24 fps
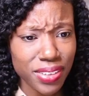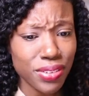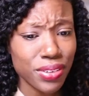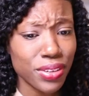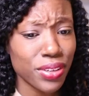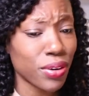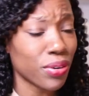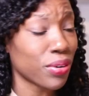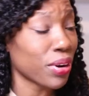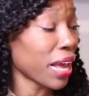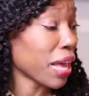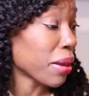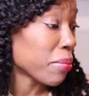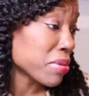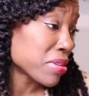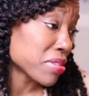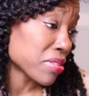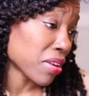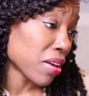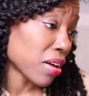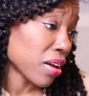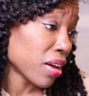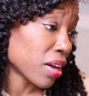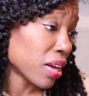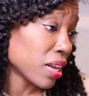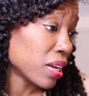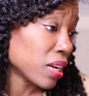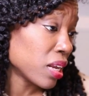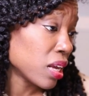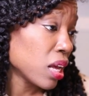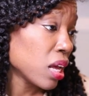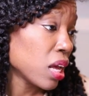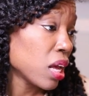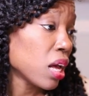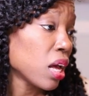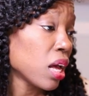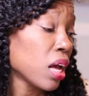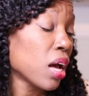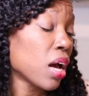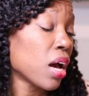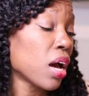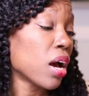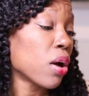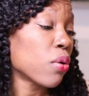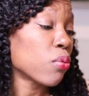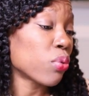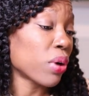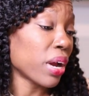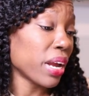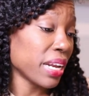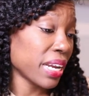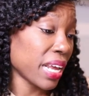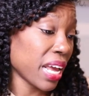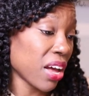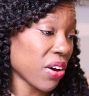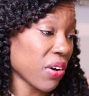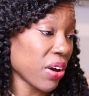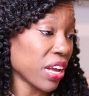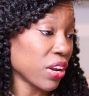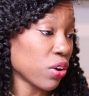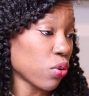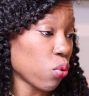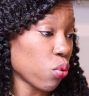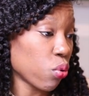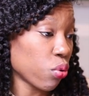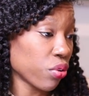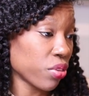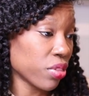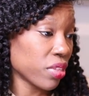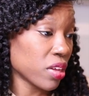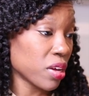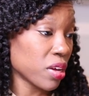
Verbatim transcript: You can go to Amazon right now and order